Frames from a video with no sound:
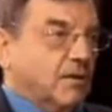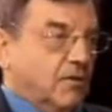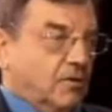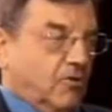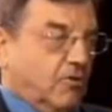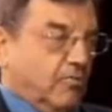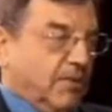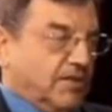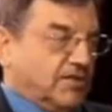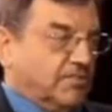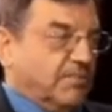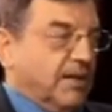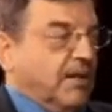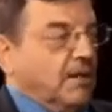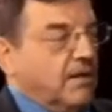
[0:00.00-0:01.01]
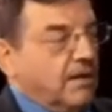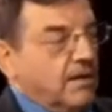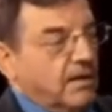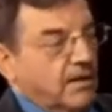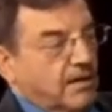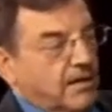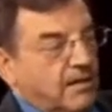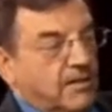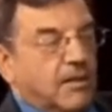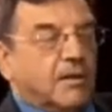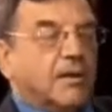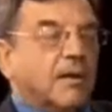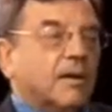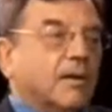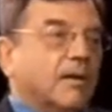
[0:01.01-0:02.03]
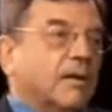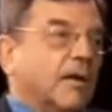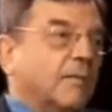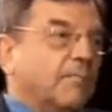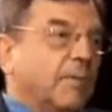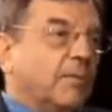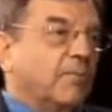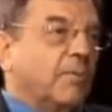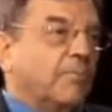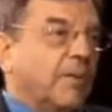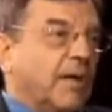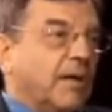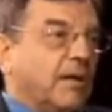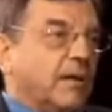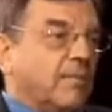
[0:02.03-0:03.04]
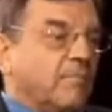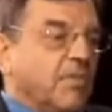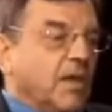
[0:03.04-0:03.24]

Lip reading: too much money that cannot be repaid.